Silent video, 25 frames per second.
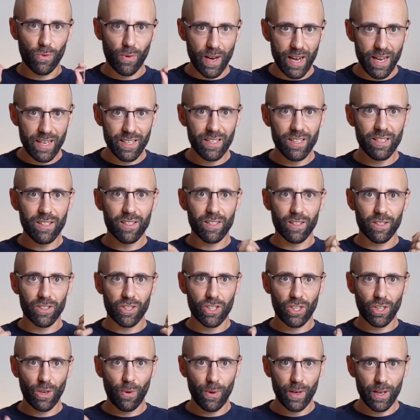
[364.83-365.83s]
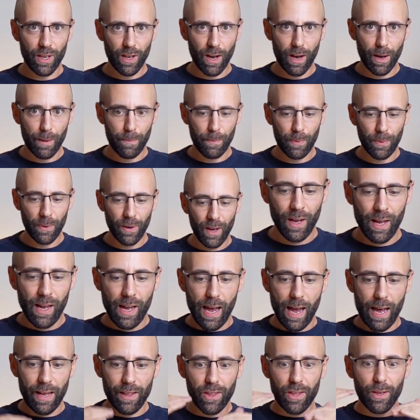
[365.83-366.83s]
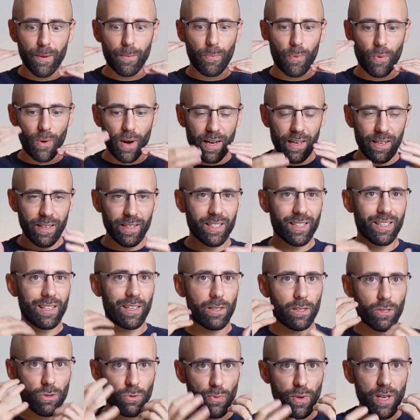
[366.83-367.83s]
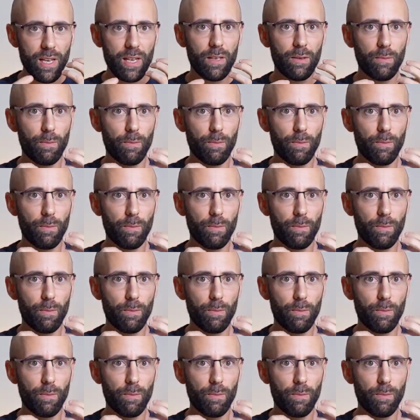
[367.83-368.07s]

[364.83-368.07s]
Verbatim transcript: raisins are showing up, and the breadiness, that sweet